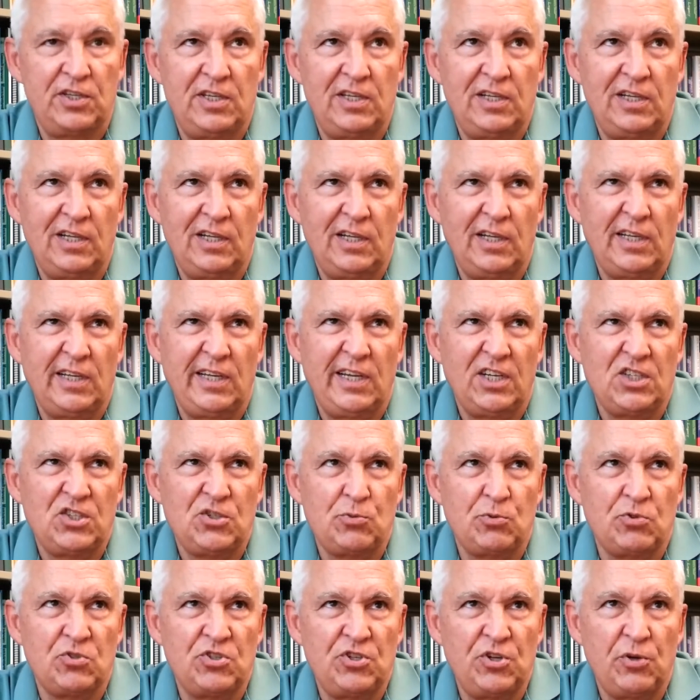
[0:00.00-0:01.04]
I guess
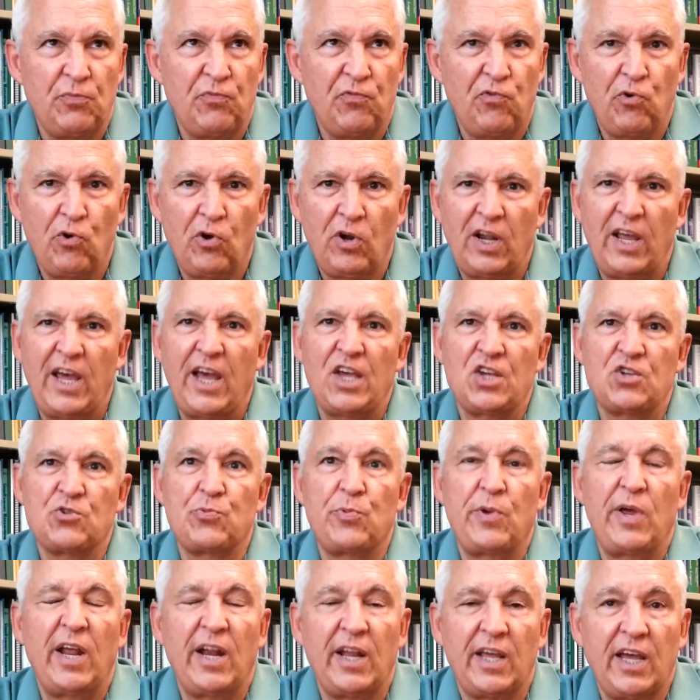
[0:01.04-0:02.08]
it was the year before last,
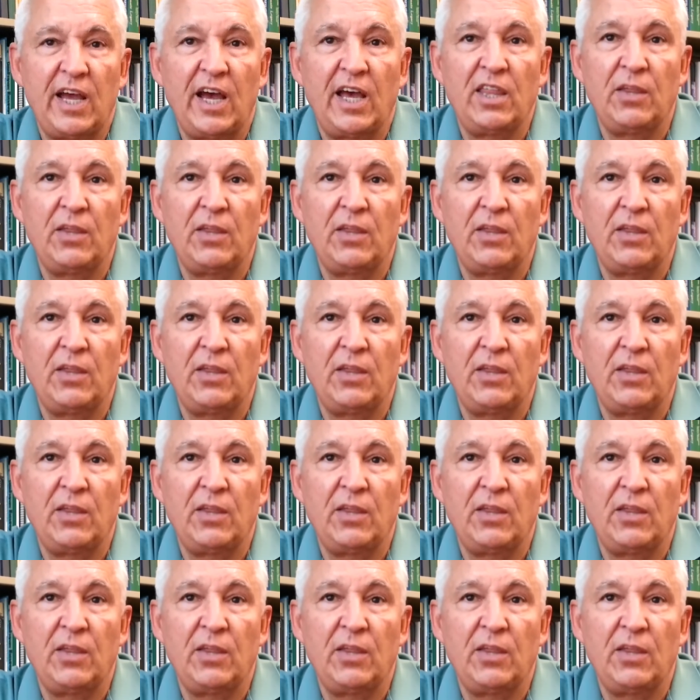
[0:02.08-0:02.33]
we had a guy